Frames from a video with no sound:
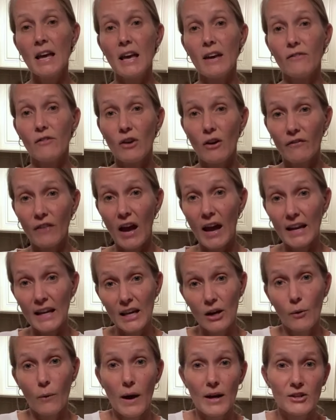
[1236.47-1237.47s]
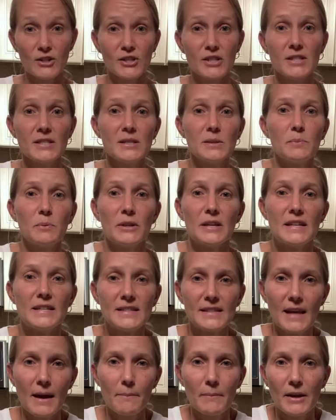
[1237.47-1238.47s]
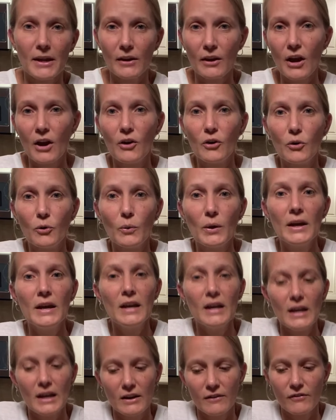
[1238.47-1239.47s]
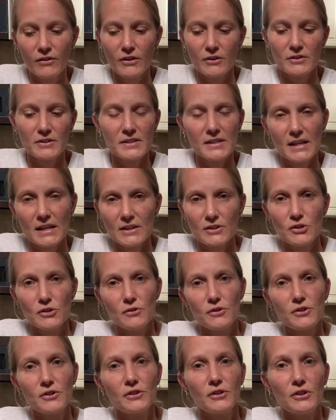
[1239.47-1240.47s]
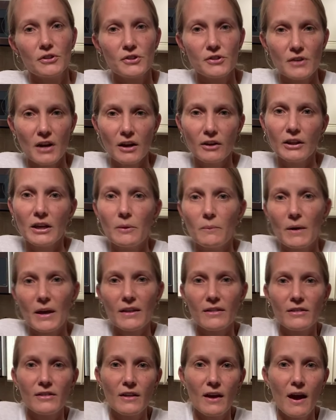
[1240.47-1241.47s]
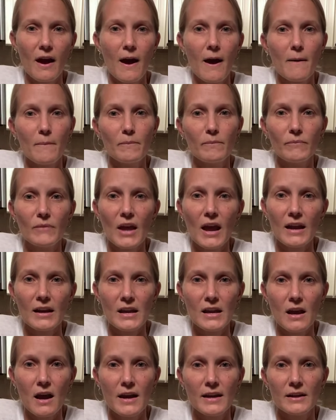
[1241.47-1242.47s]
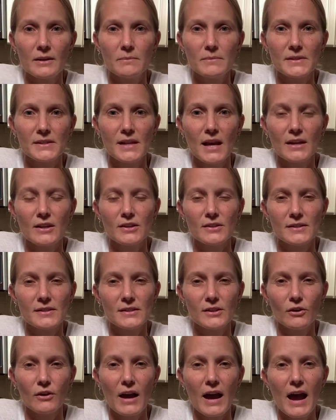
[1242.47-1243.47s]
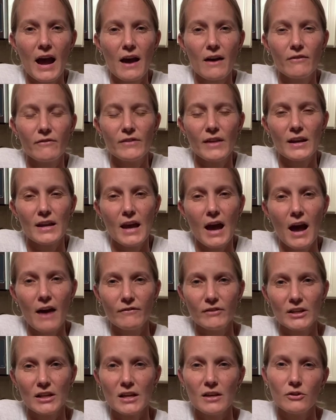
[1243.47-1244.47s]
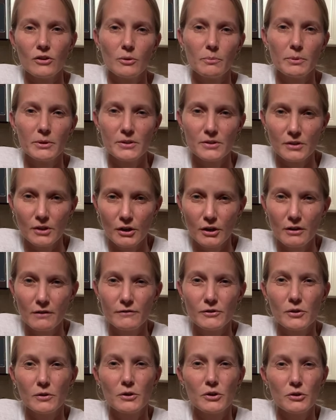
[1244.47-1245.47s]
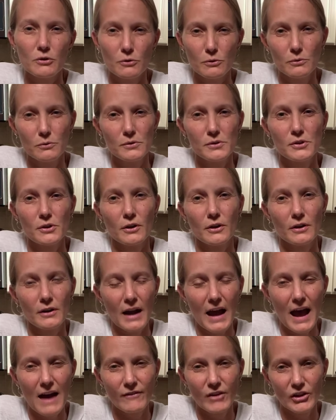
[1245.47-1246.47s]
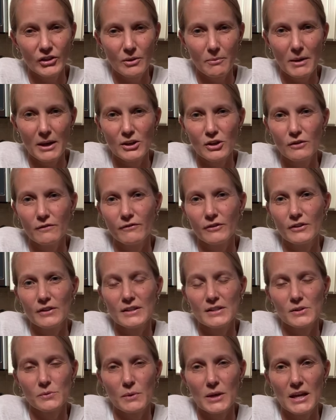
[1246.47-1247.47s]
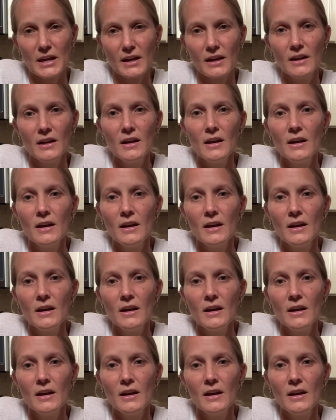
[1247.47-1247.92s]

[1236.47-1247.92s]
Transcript: If you have any questions, please let me know. If there's things you are struggling with, um, any items that you still have that you haven't either preserved or used or have on the menu for this week,